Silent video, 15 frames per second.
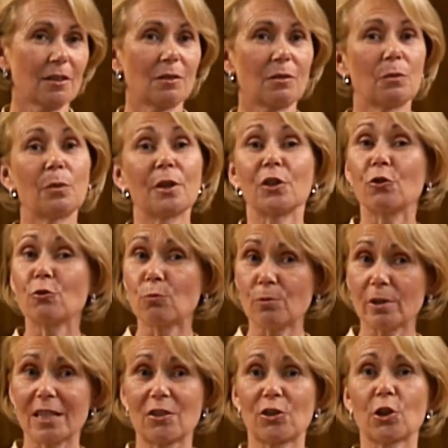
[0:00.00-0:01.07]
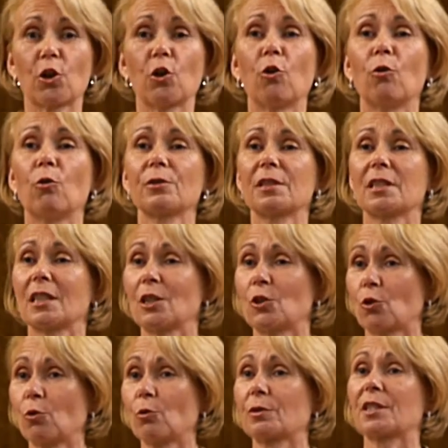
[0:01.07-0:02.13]
When you read the Course, he
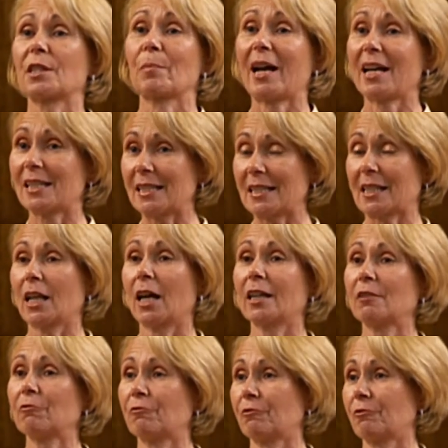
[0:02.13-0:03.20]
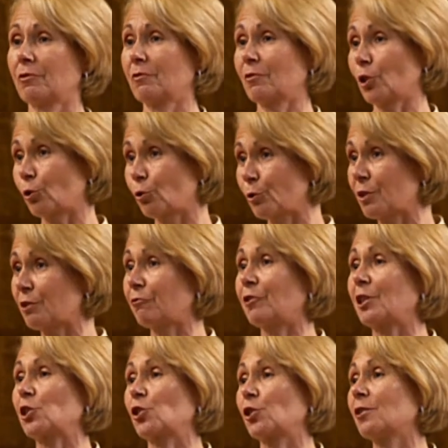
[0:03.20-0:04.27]
talks about his life, the
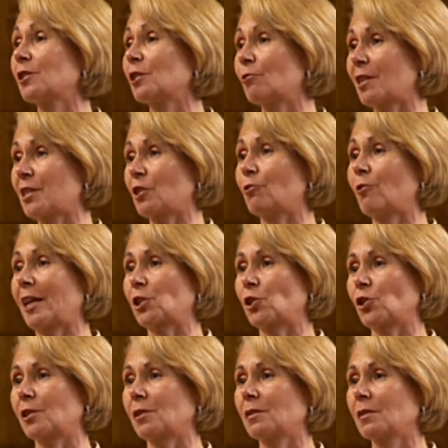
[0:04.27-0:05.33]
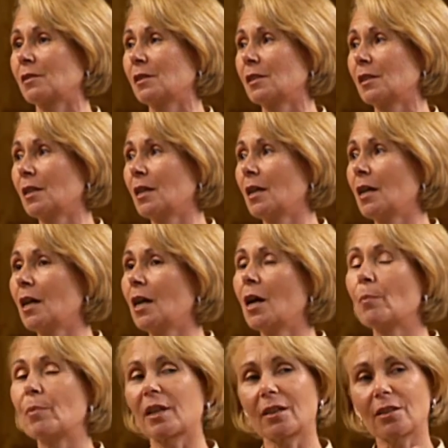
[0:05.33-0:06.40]
crucifixion, the resurrection.
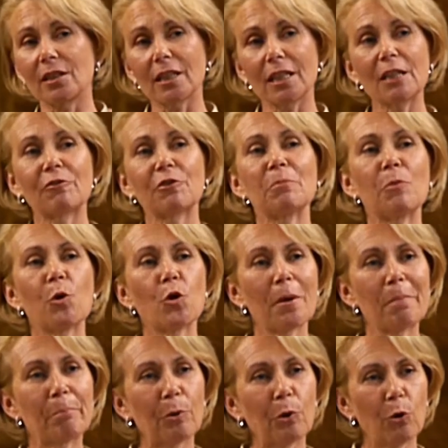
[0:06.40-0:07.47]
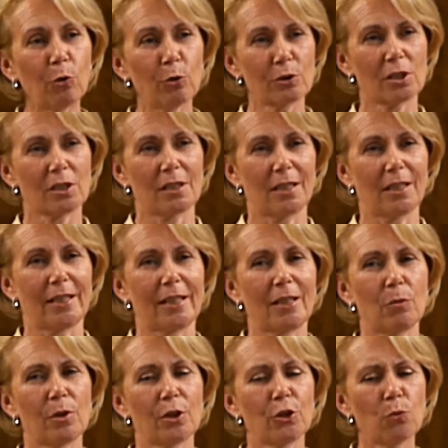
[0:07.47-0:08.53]
But I think even more importantly,
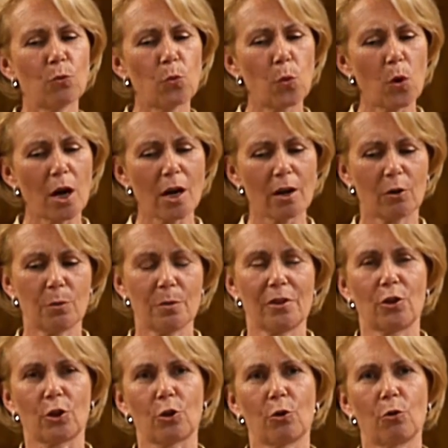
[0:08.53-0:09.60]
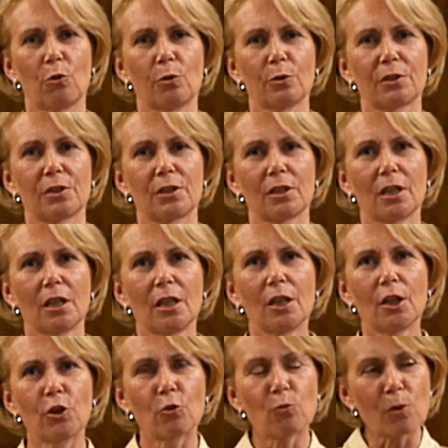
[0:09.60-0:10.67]
when you work with the Course,
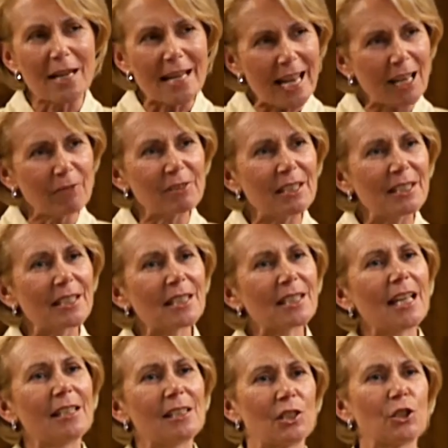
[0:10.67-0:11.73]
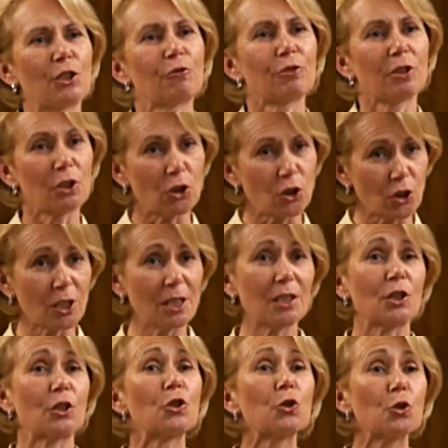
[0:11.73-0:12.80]
you really have a sense of
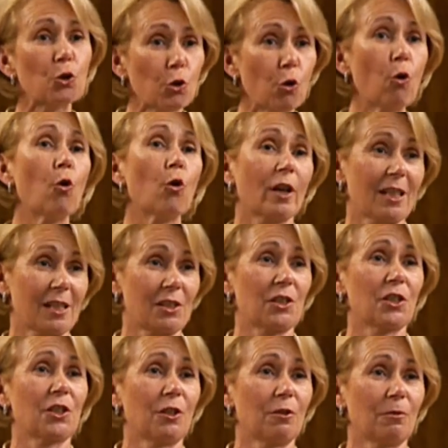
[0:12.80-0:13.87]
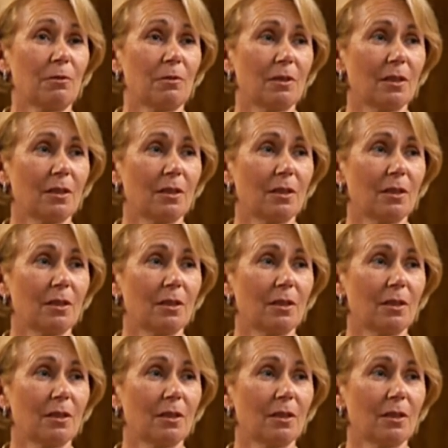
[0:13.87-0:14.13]
Jesus talking to you.